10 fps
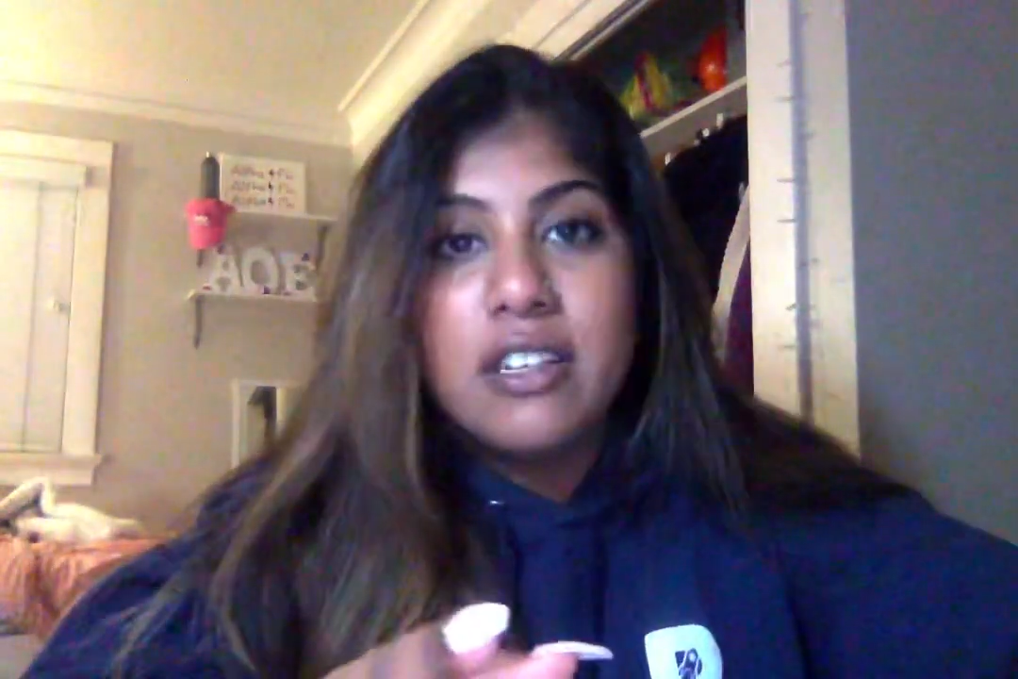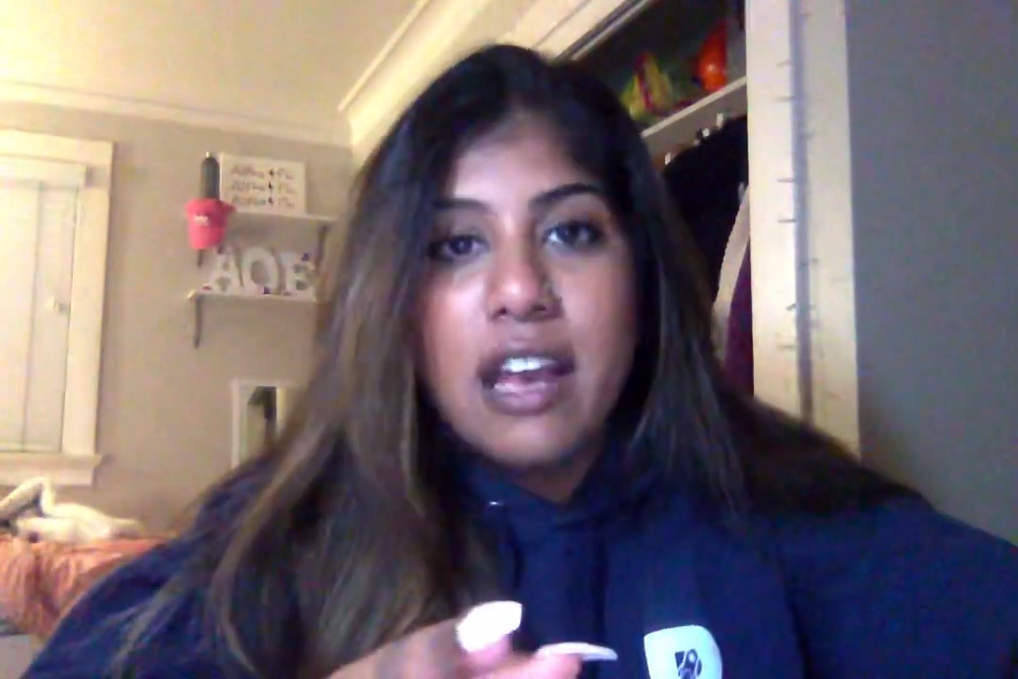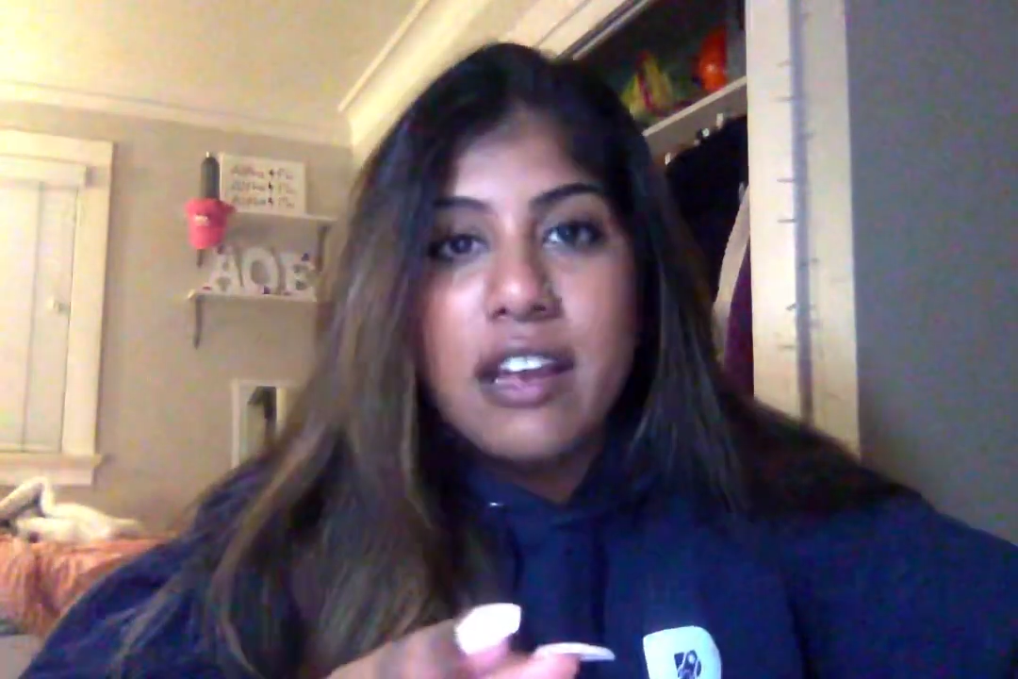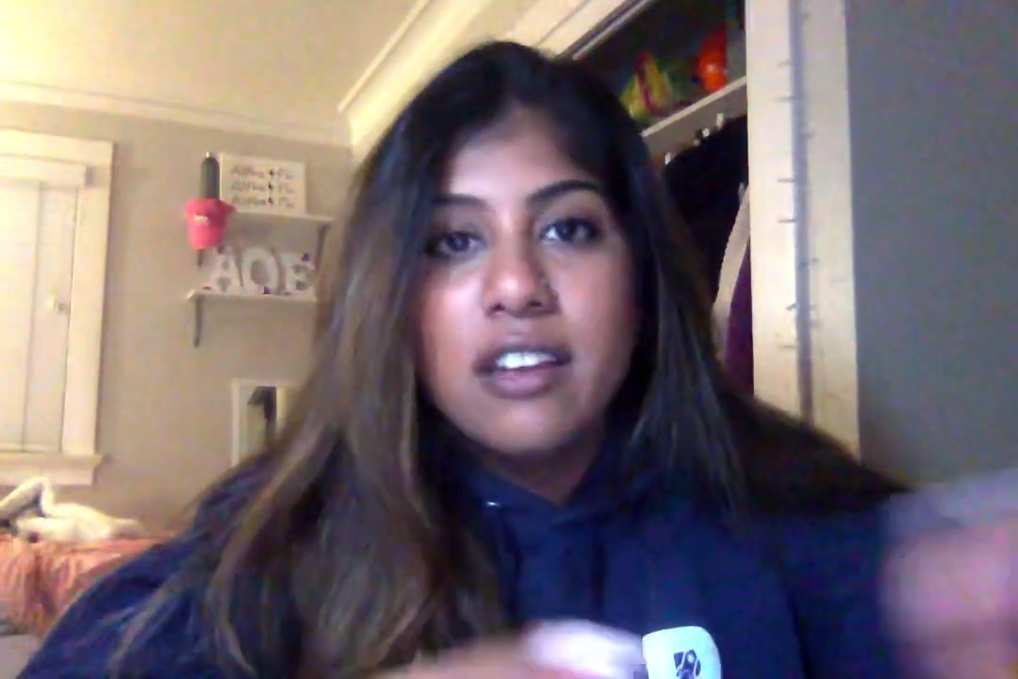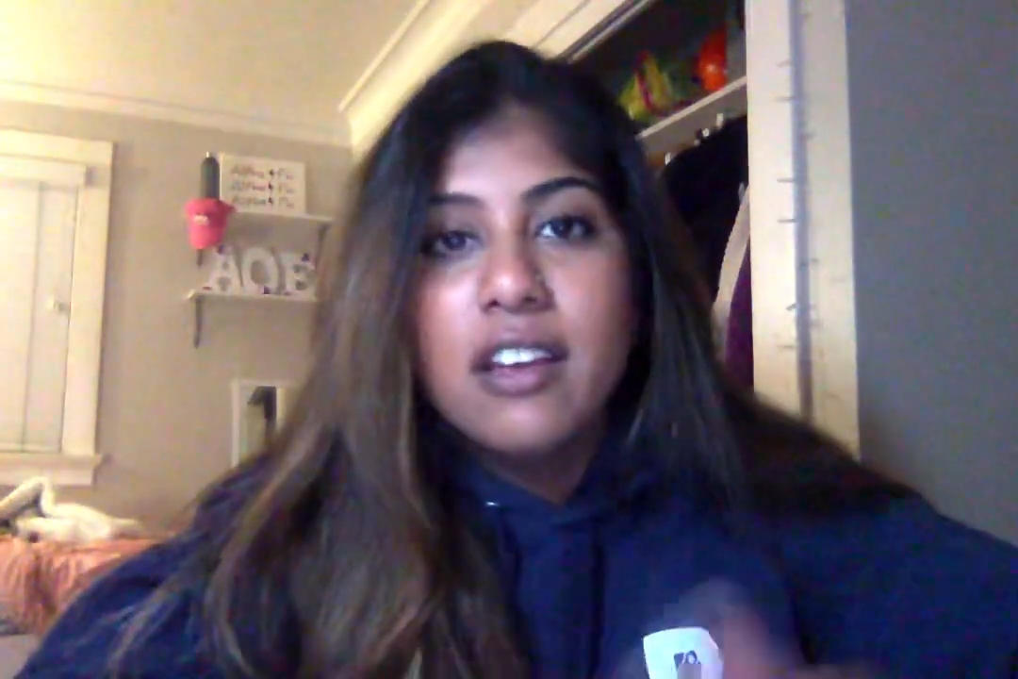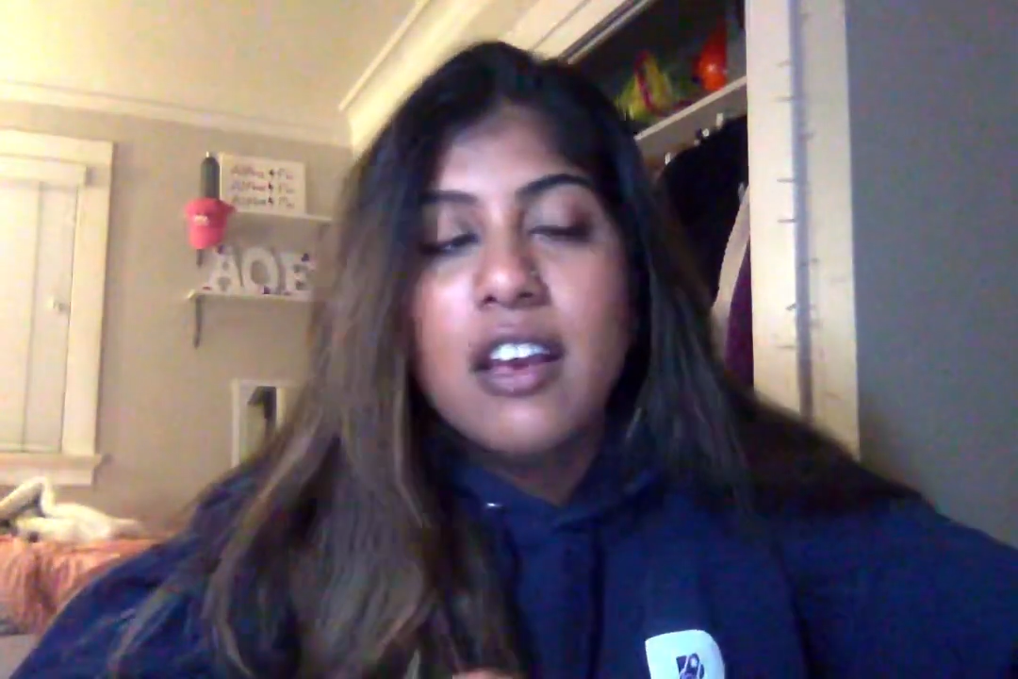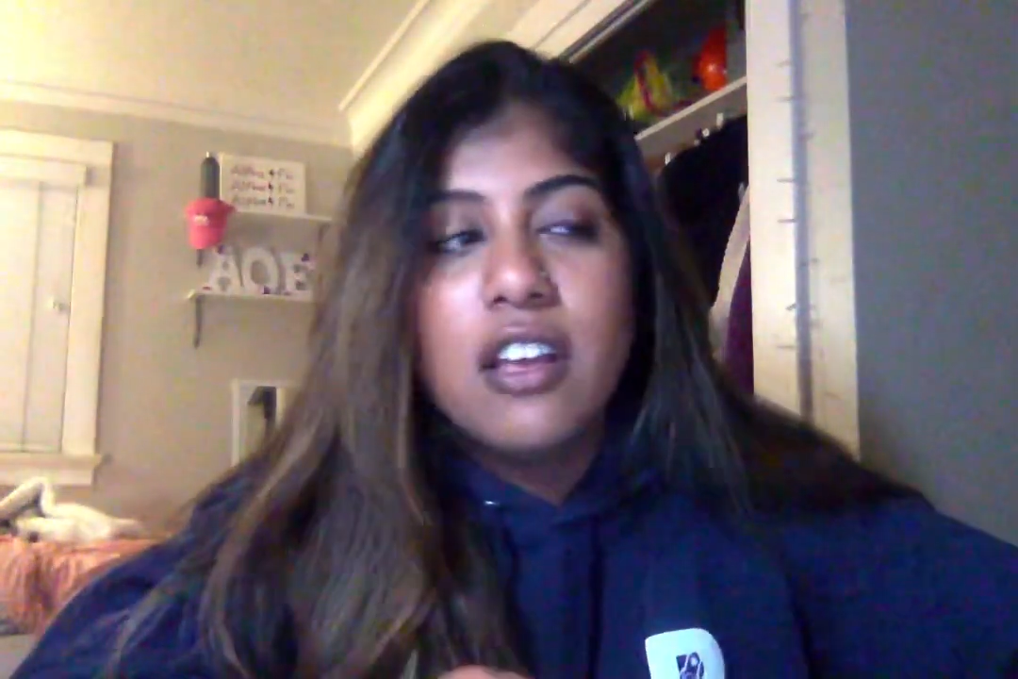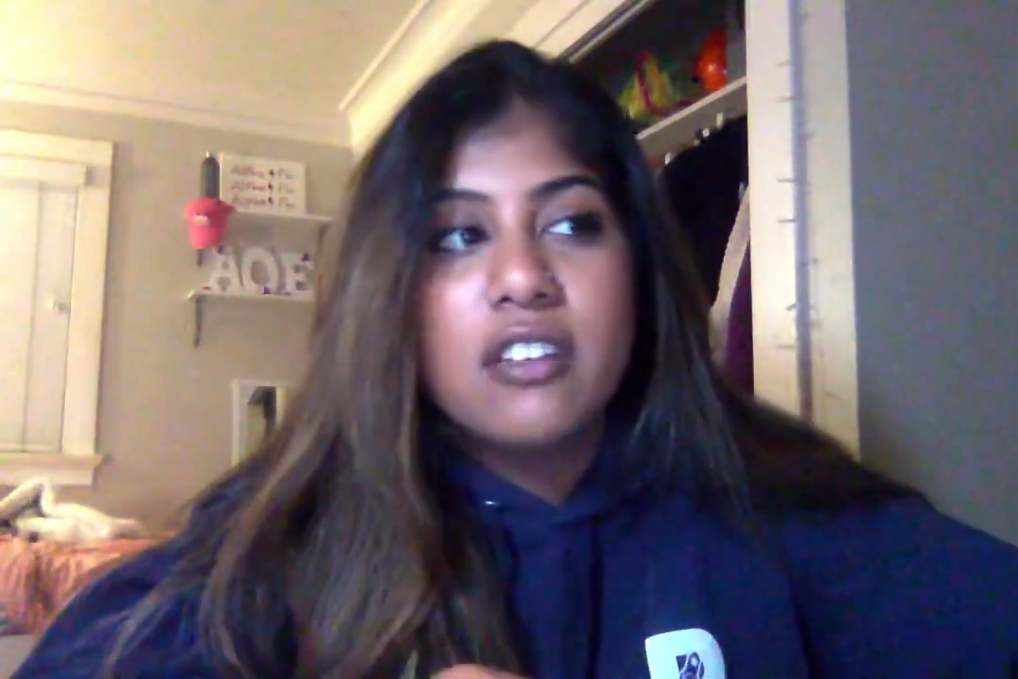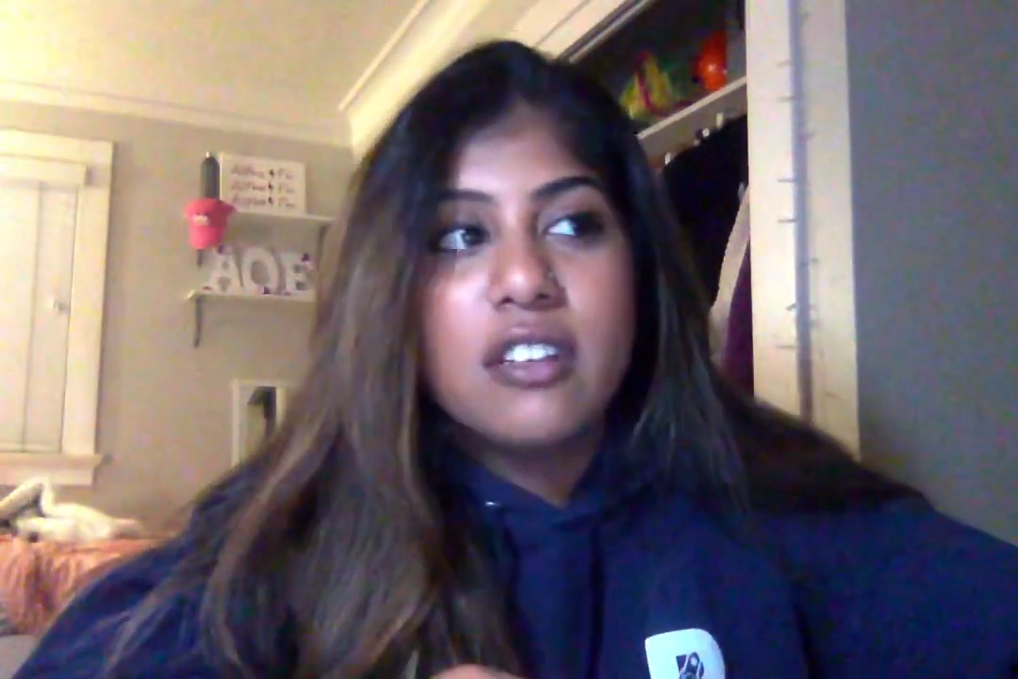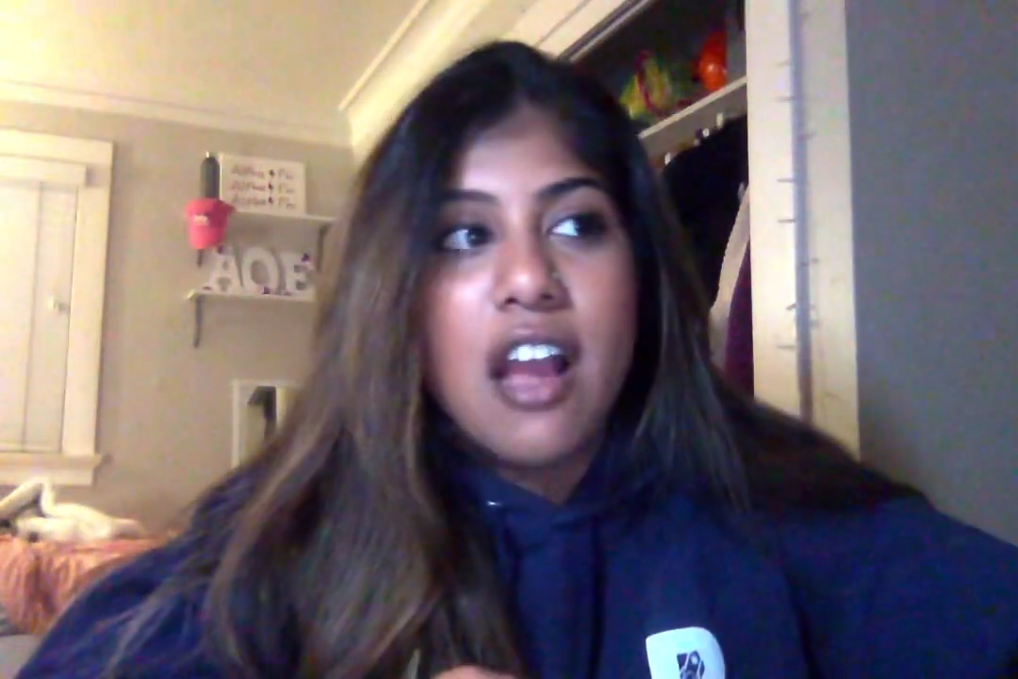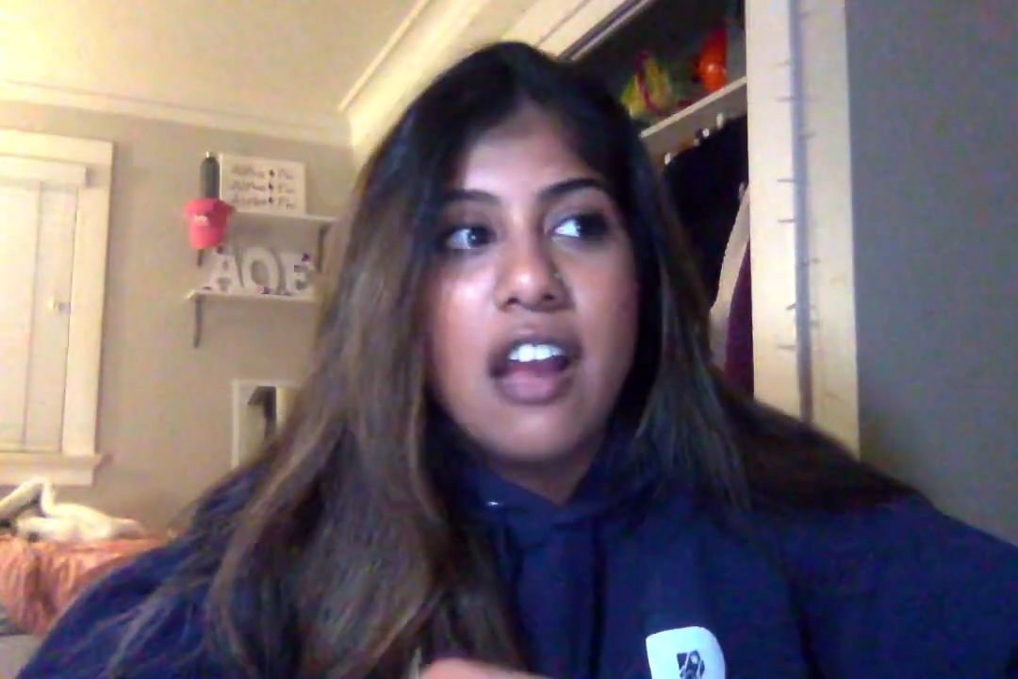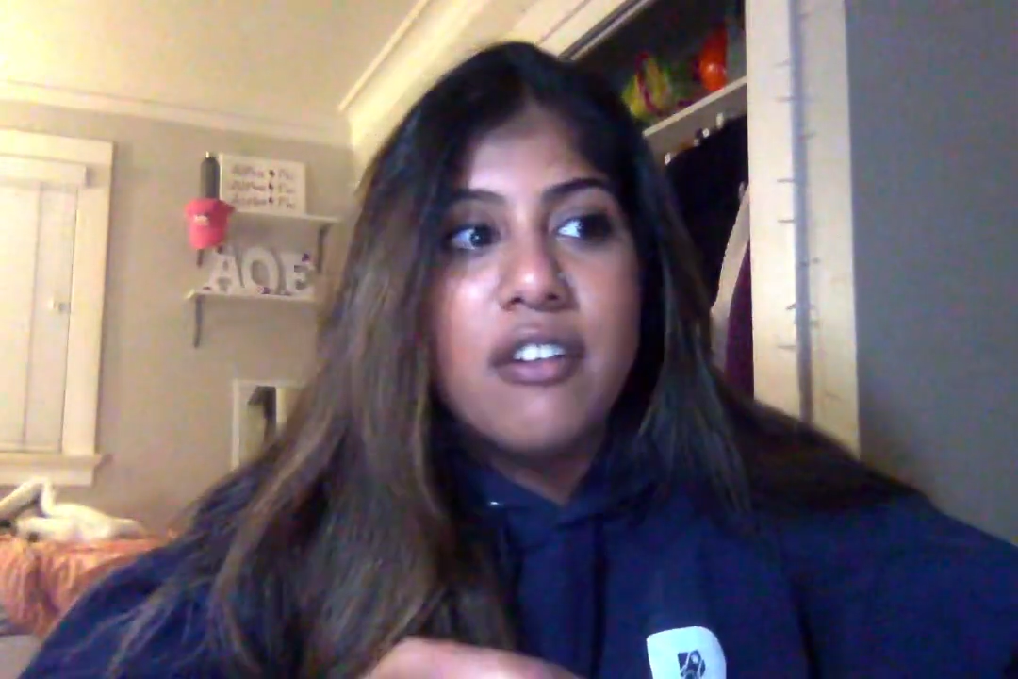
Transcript: Dead to kind